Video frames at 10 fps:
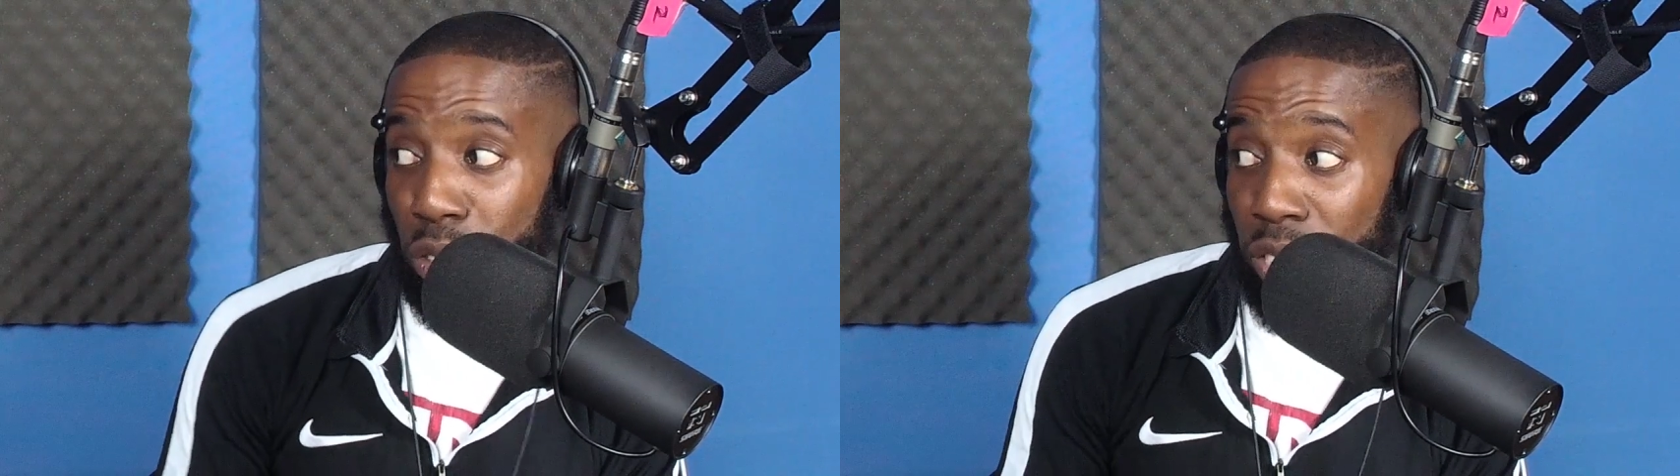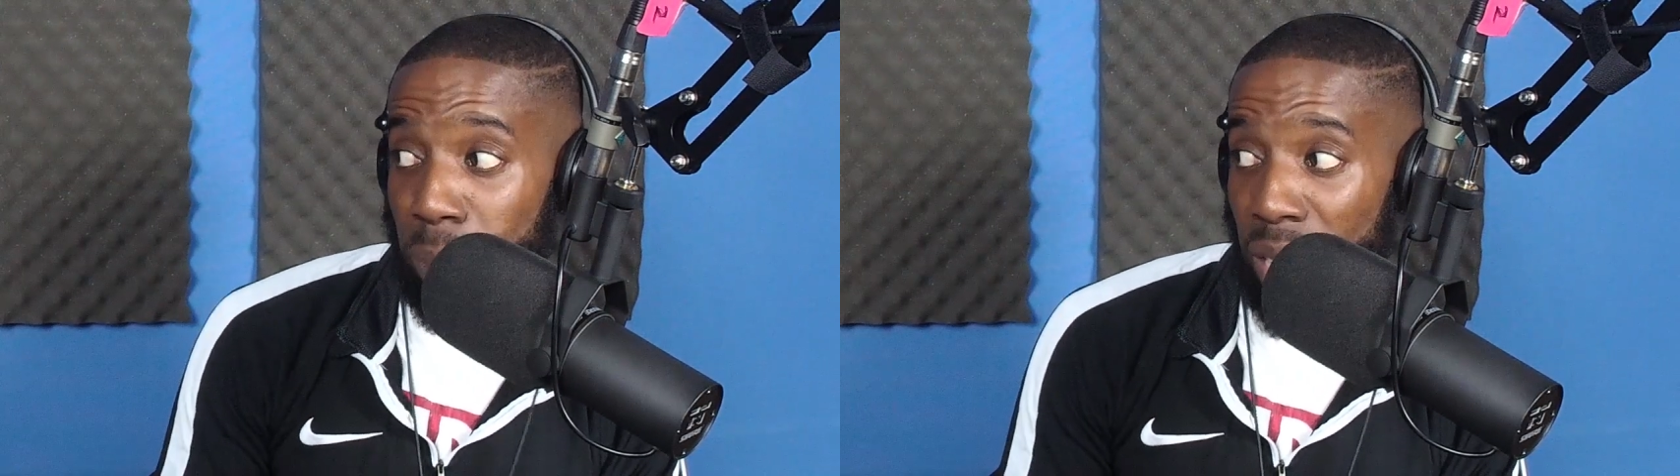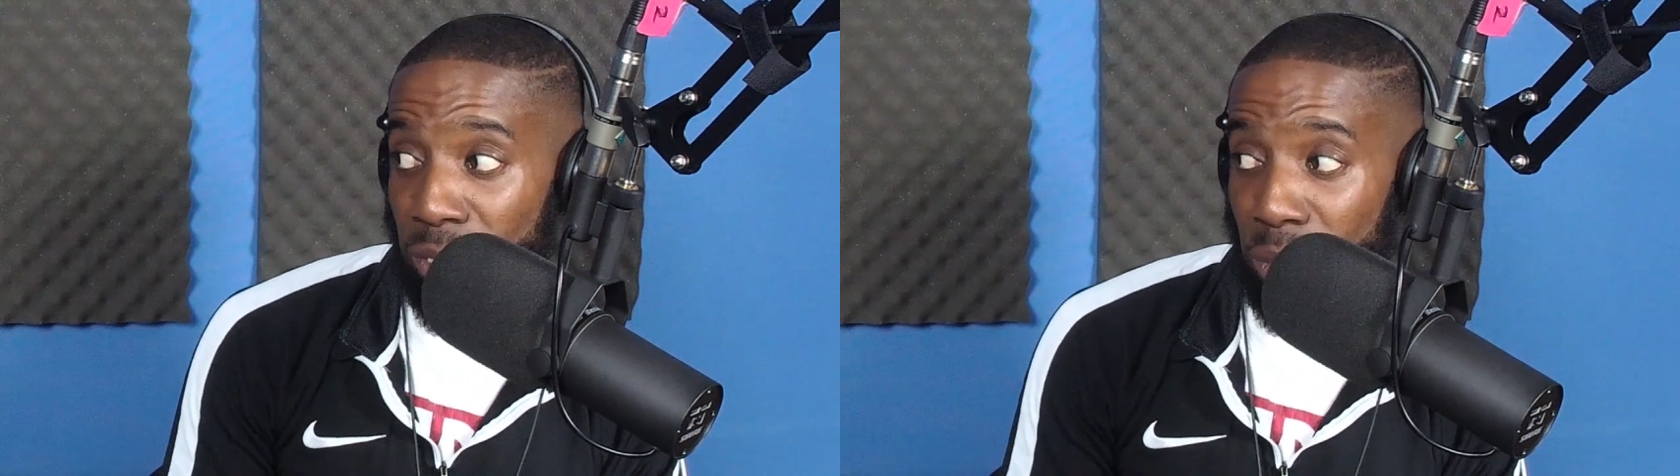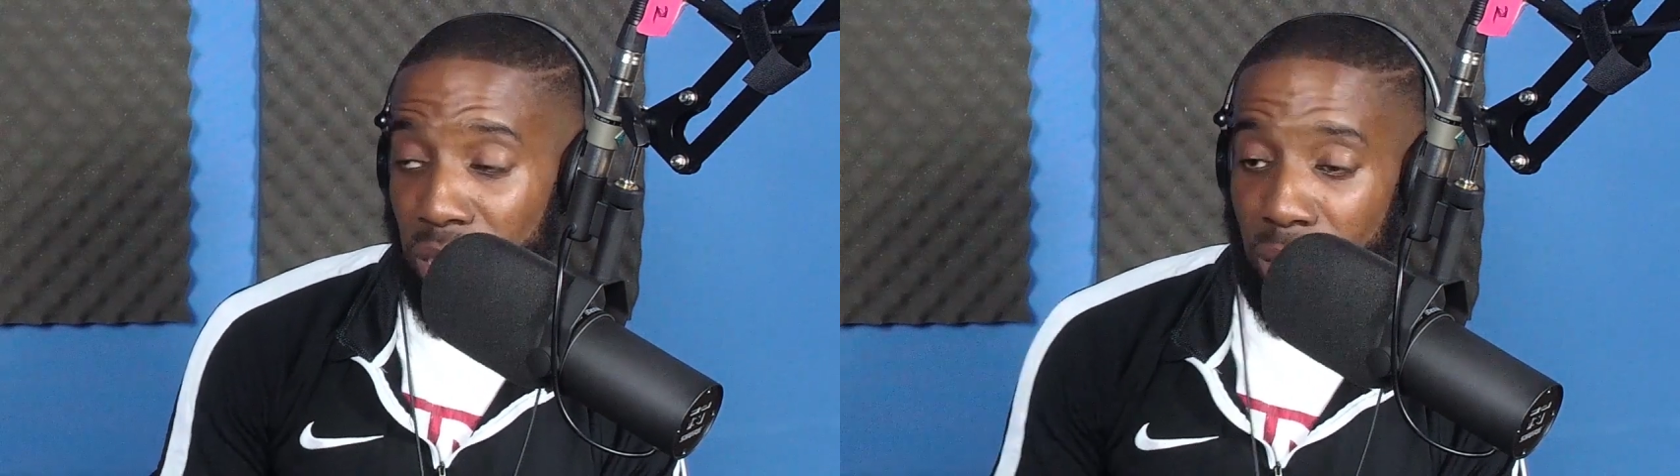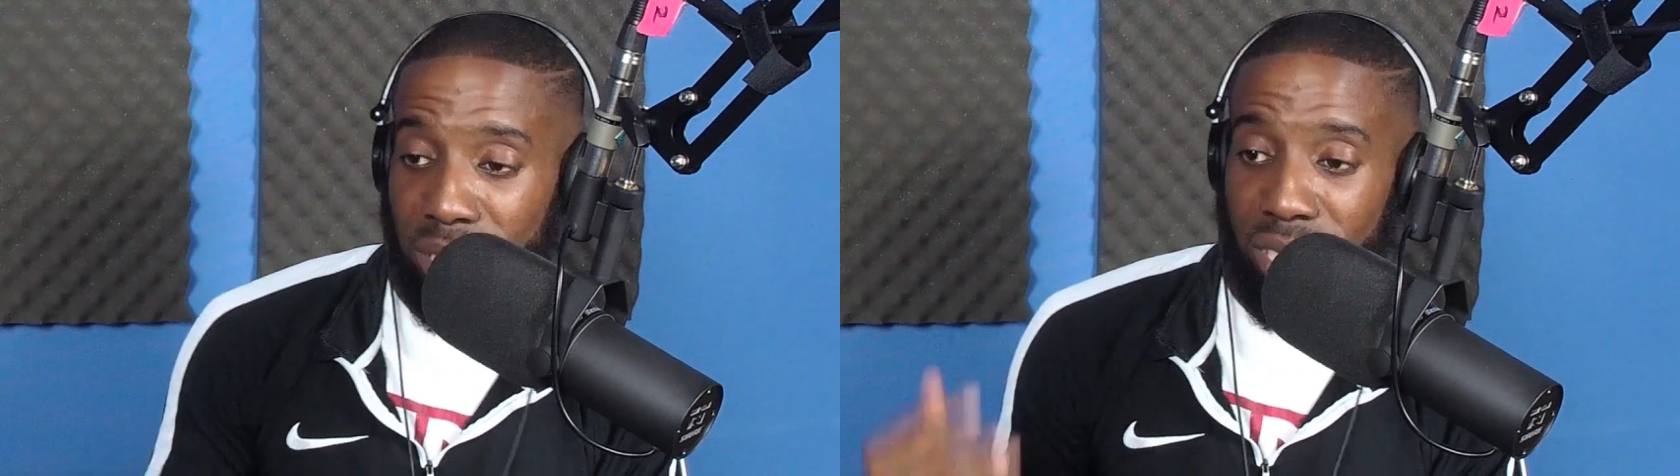2D platform
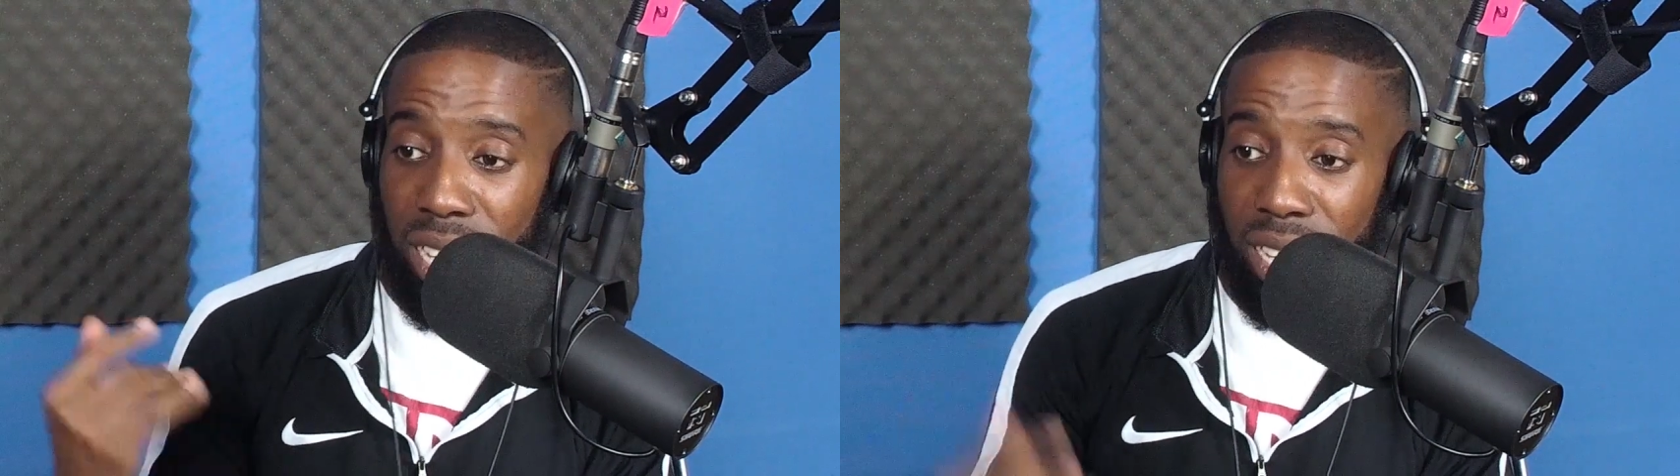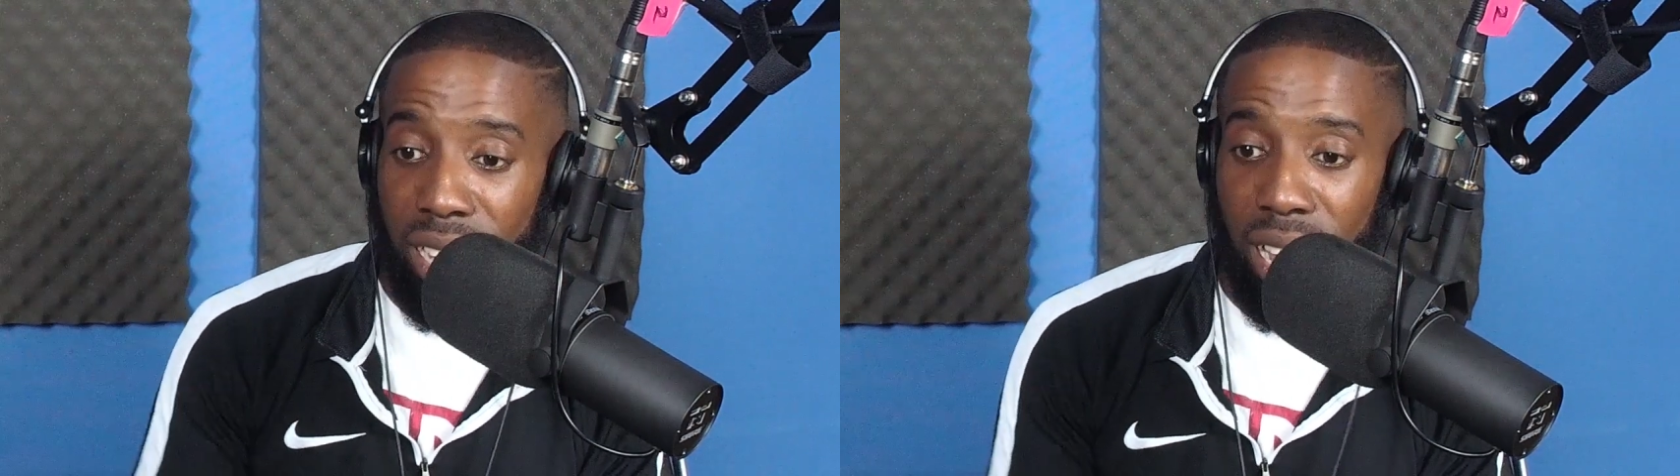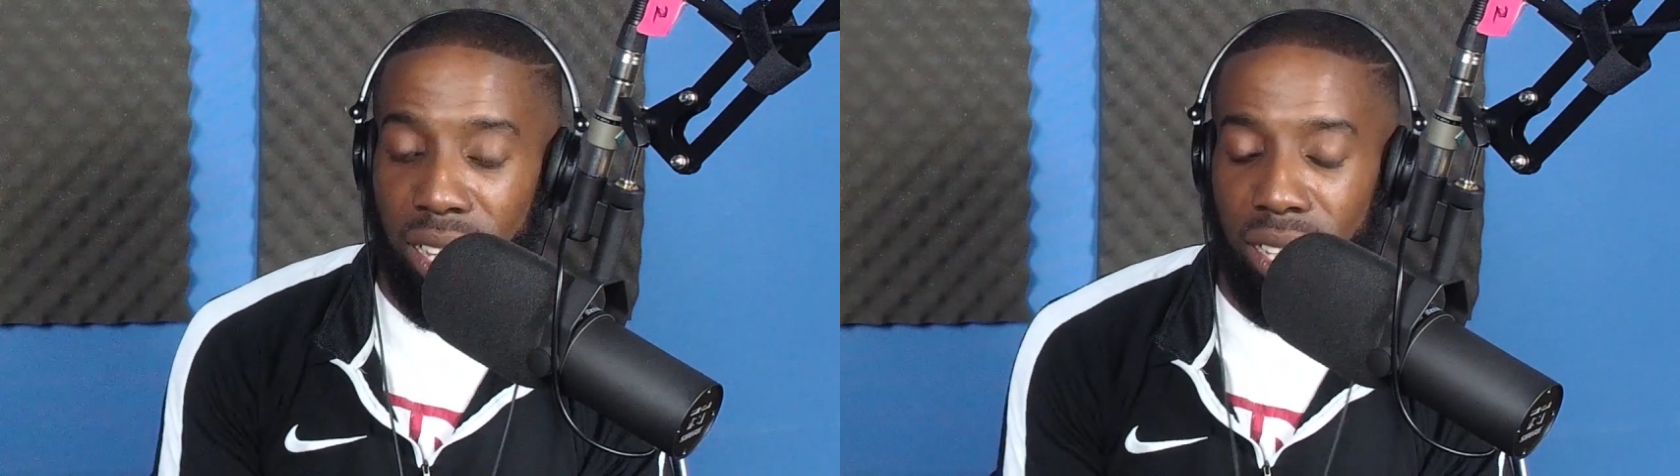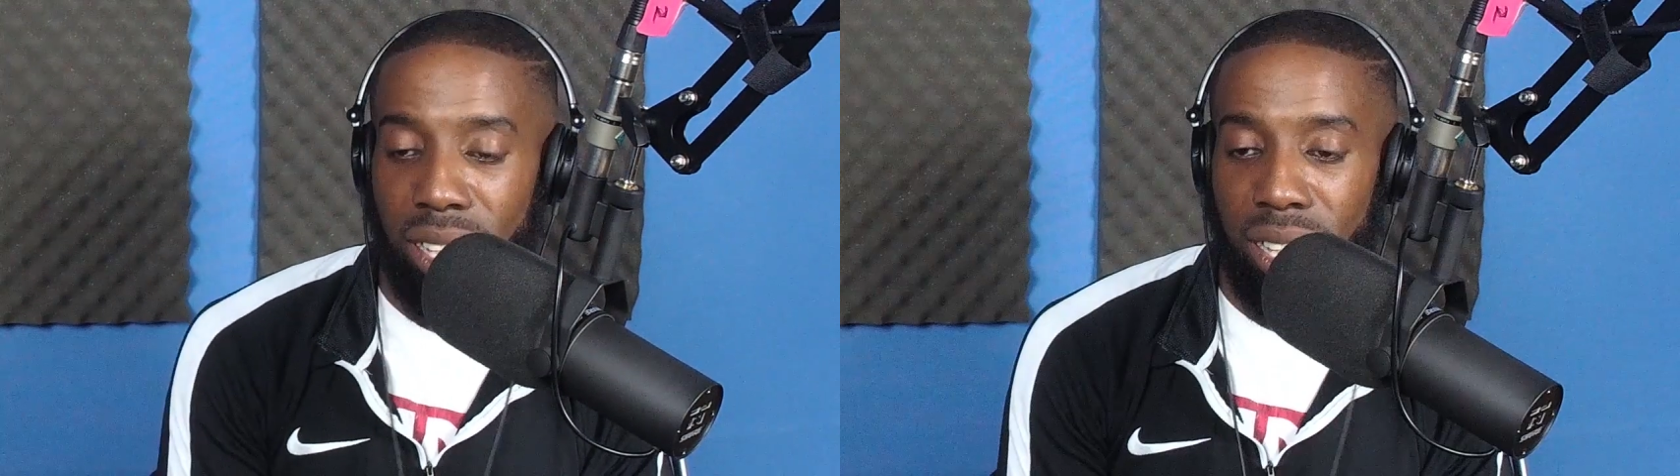games, just taking that